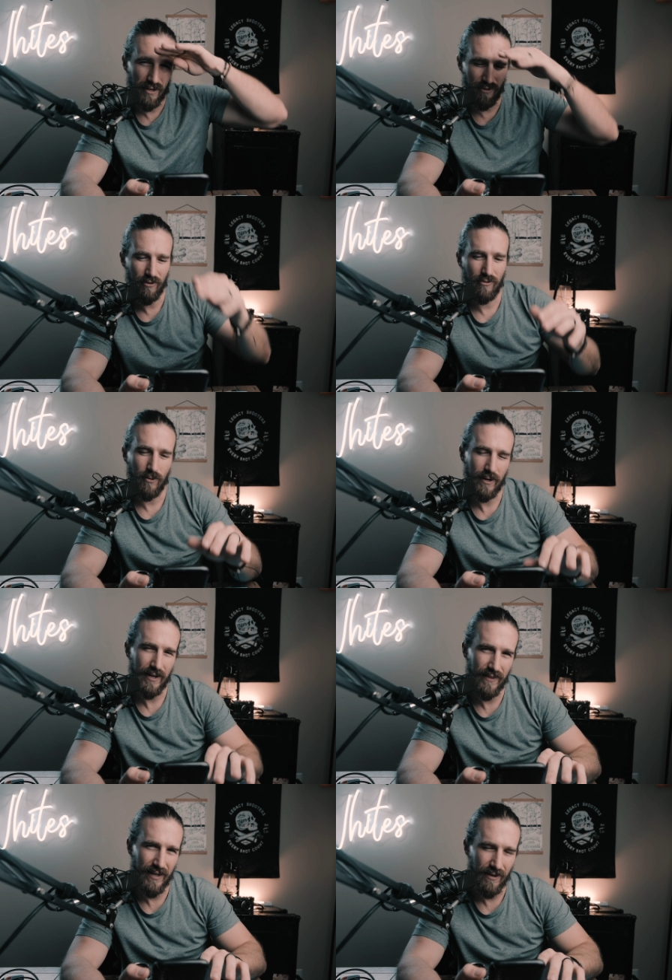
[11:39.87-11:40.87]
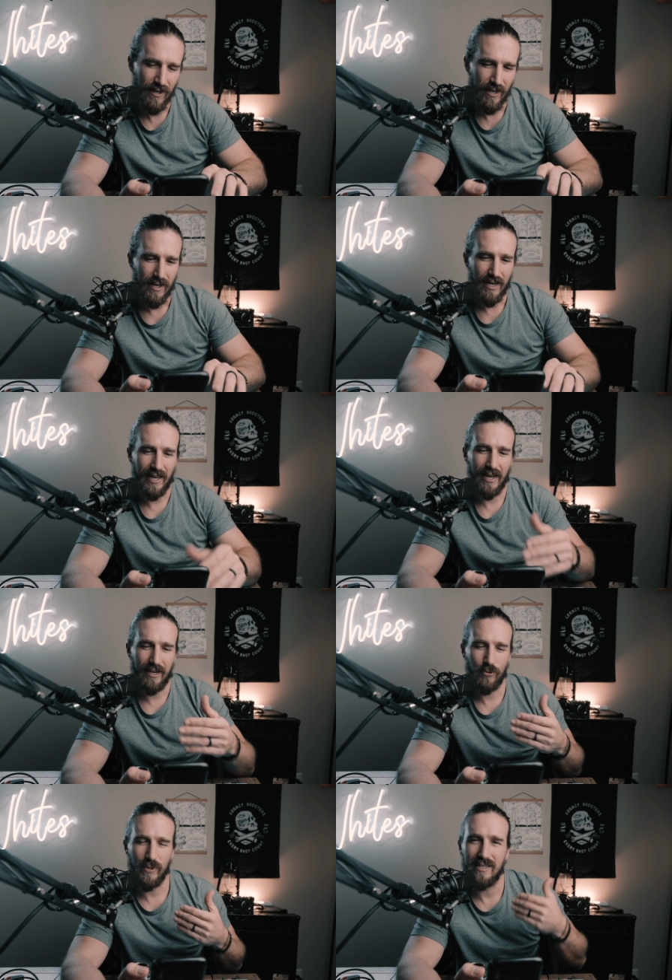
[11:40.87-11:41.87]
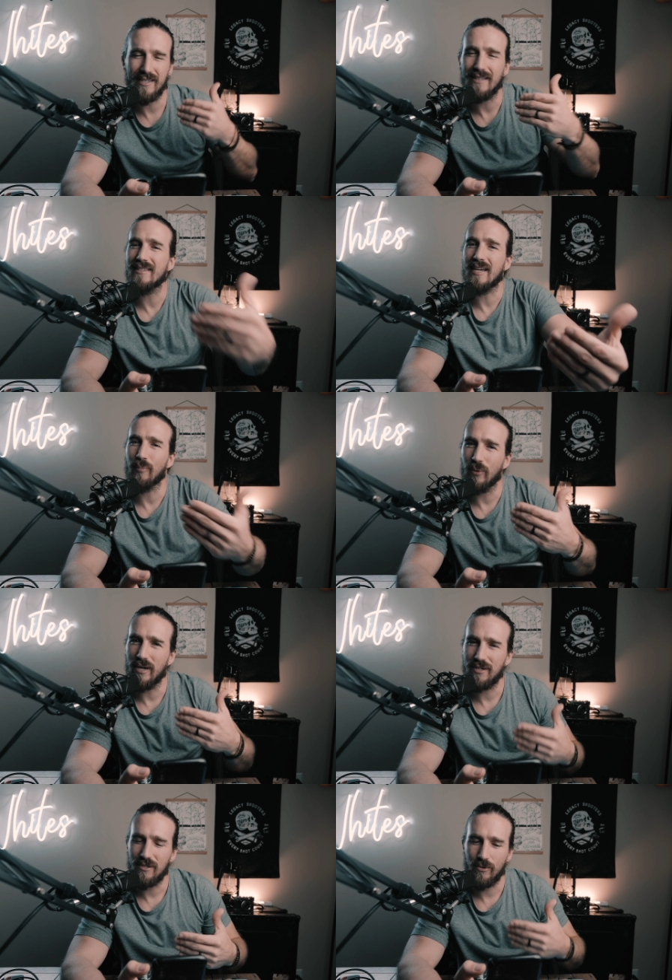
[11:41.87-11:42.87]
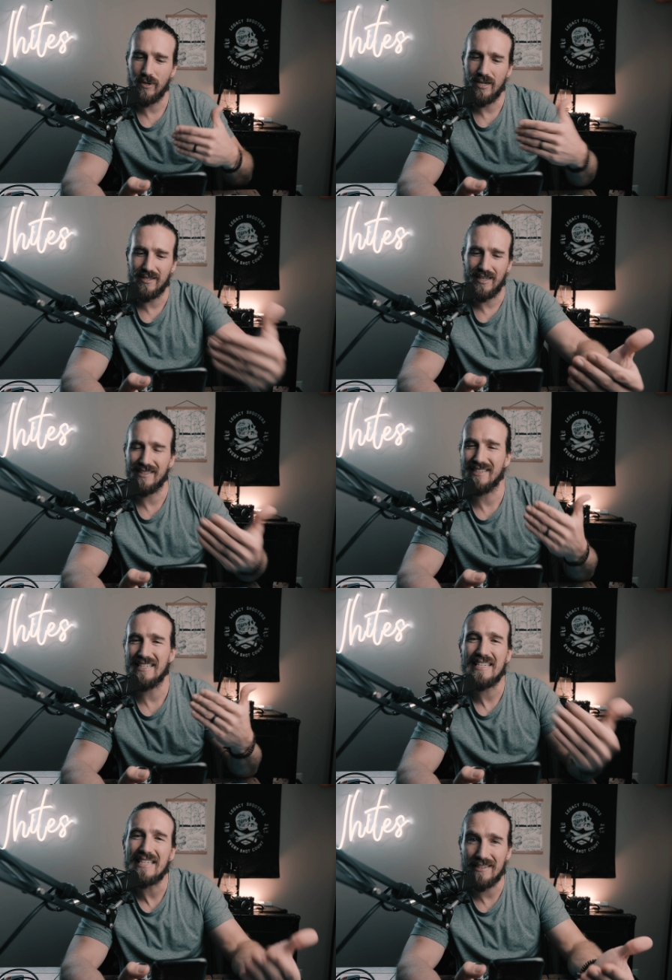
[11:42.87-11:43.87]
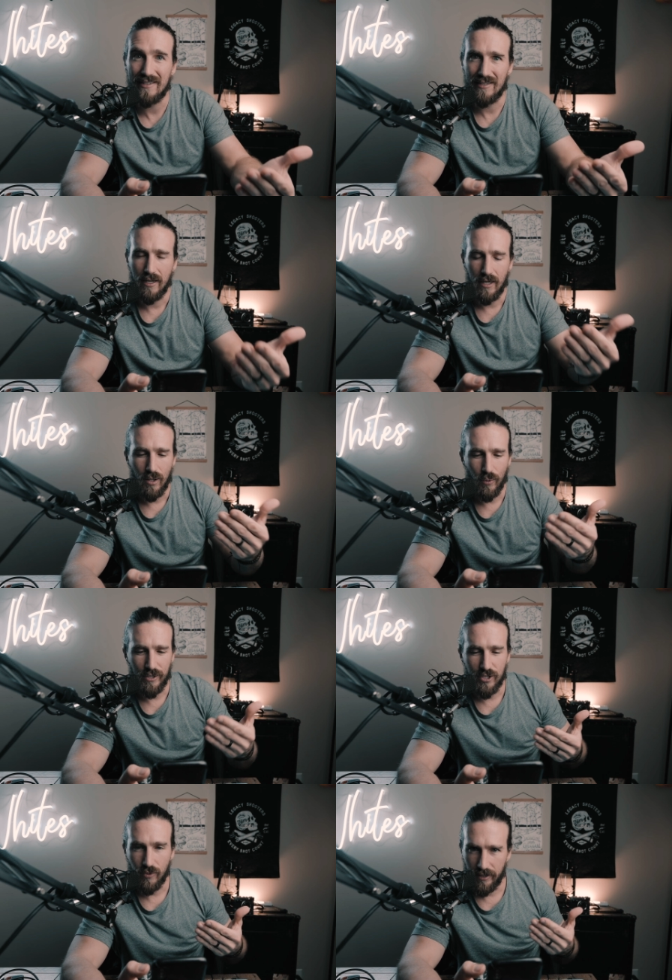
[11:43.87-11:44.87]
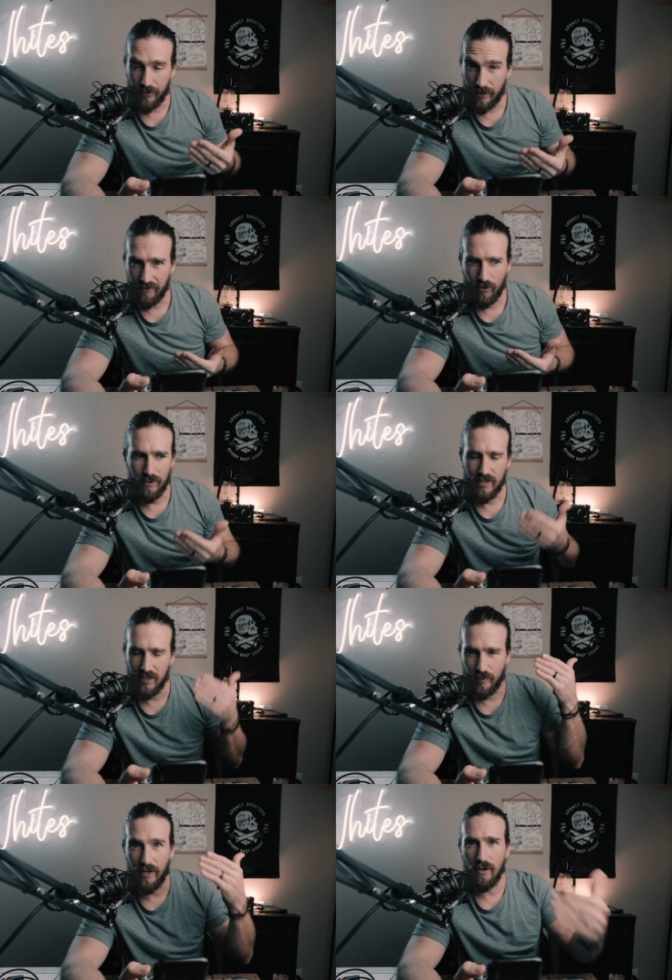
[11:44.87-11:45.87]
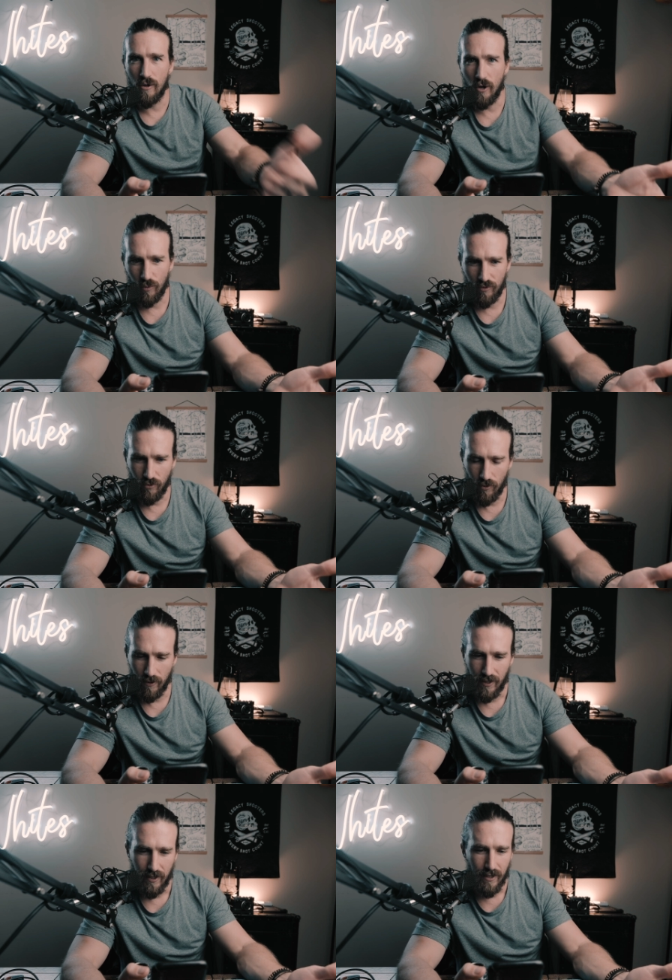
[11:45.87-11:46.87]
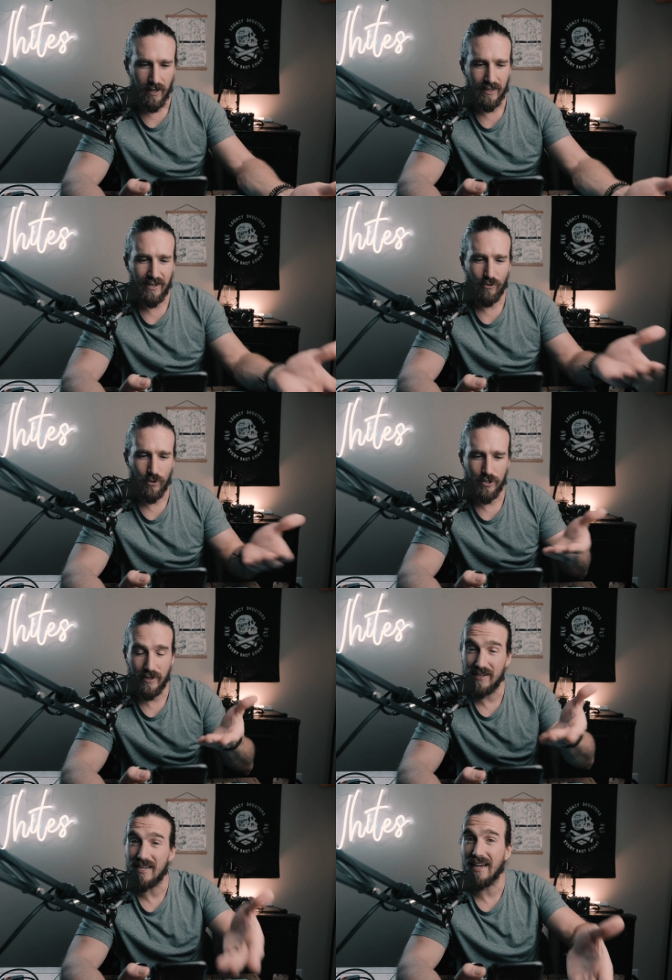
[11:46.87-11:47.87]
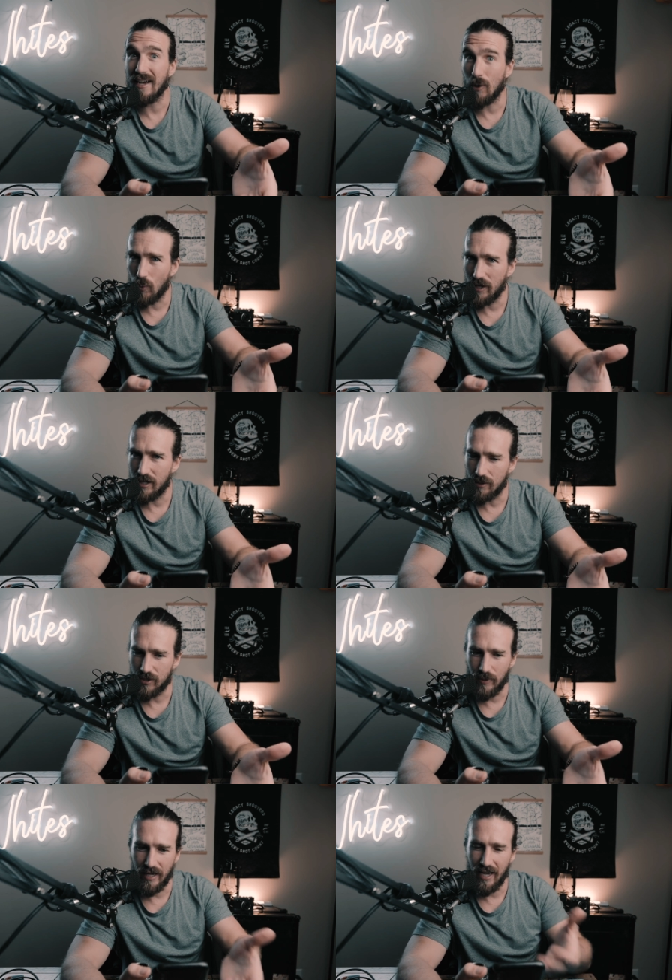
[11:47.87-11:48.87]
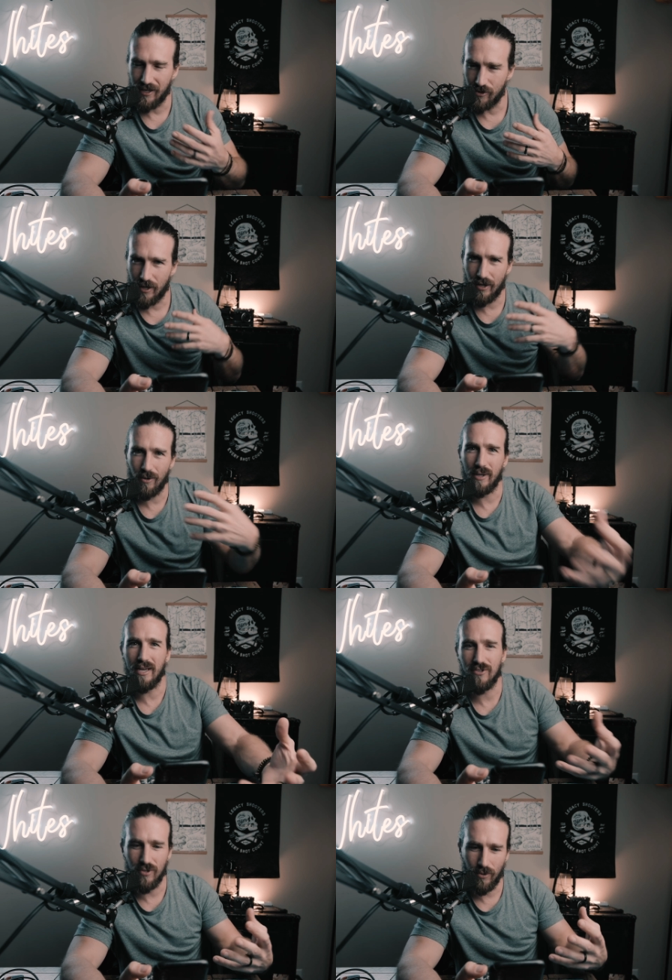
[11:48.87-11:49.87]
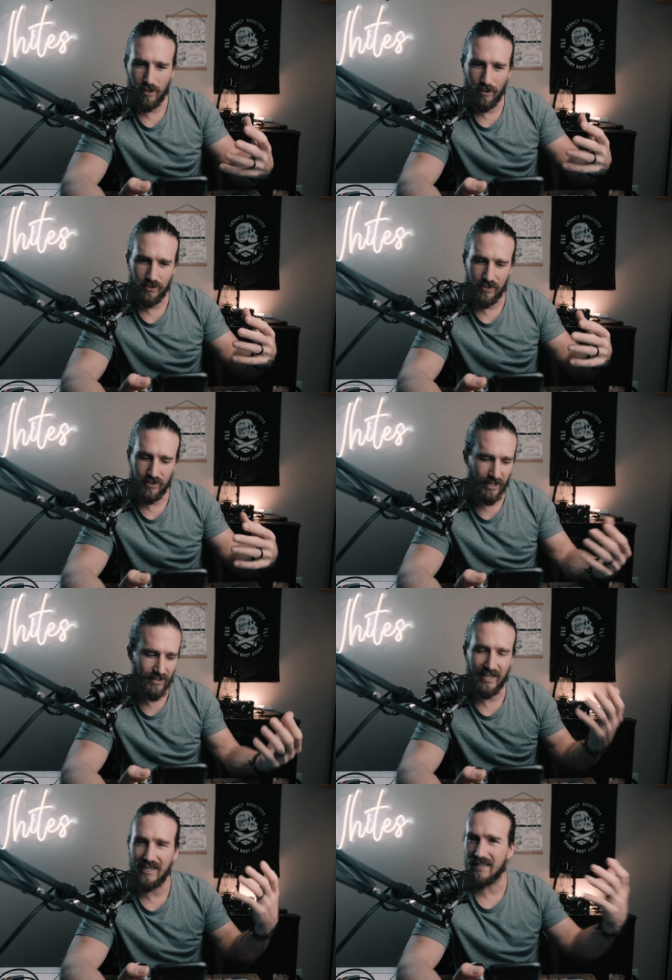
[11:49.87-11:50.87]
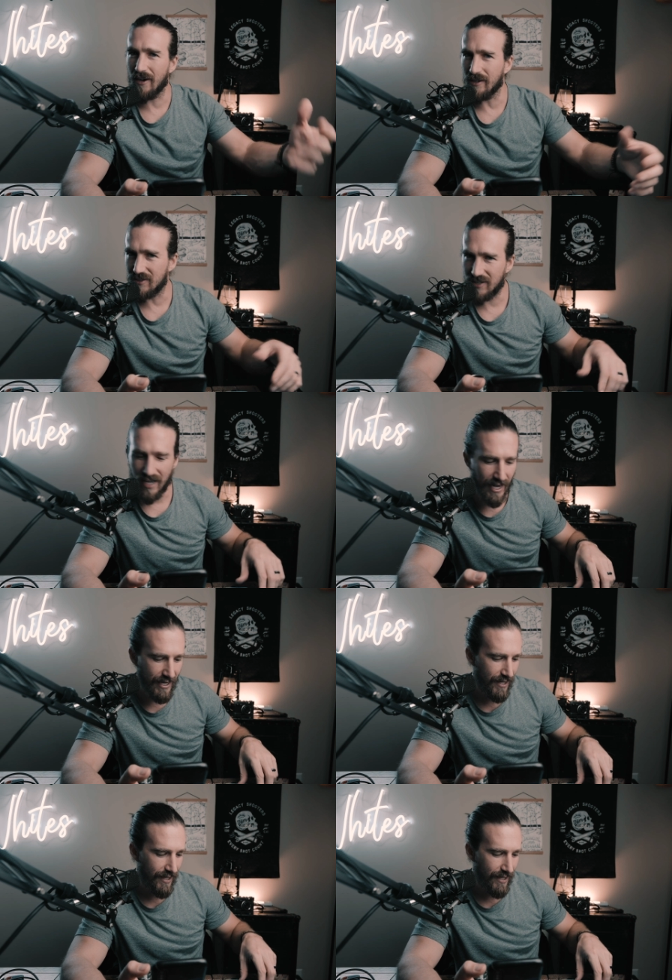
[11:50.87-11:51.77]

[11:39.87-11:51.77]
of her forehead there. It kind of creates that separation, creates that distance, which 2020, of course, has been known for. And then, of course, you're in the takeout window. So again, you can only get so close. She's not sitting down inside,